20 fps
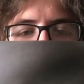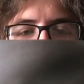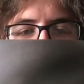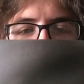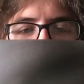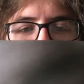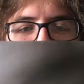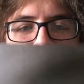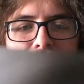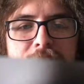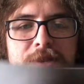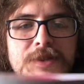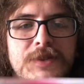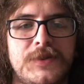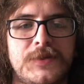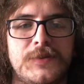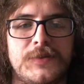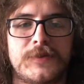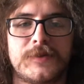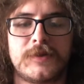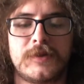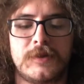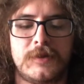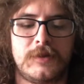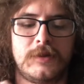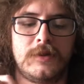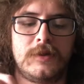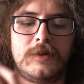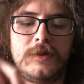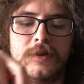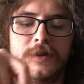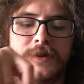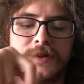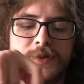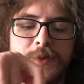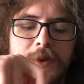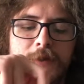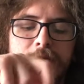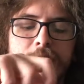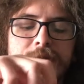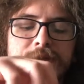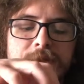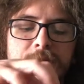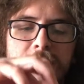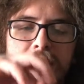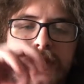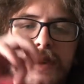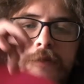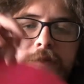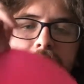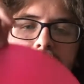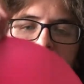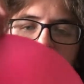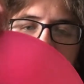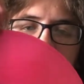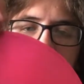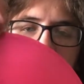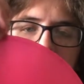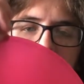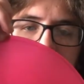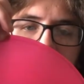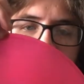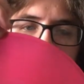a CD too, so I've also given away